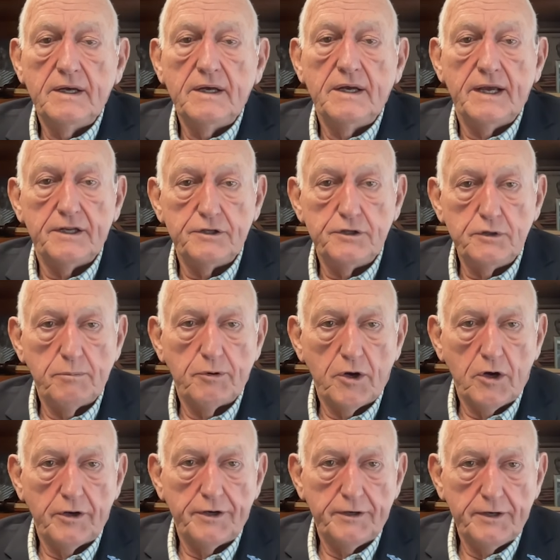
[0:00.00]
And you
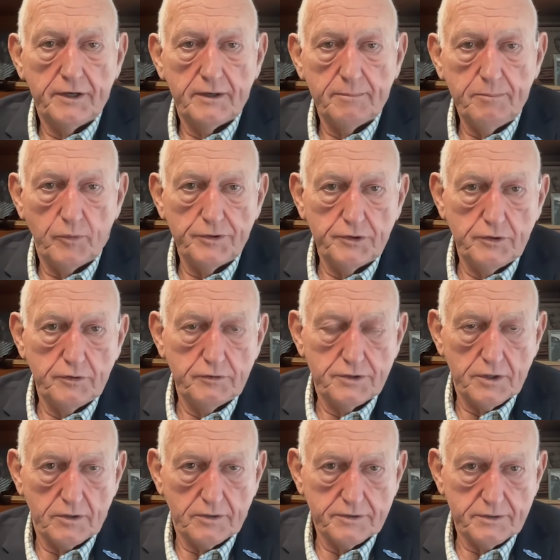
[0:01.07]
brought it up when you
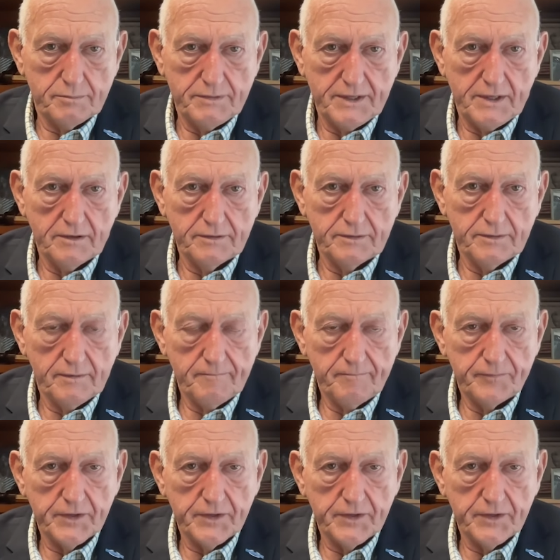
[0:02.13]
talked about the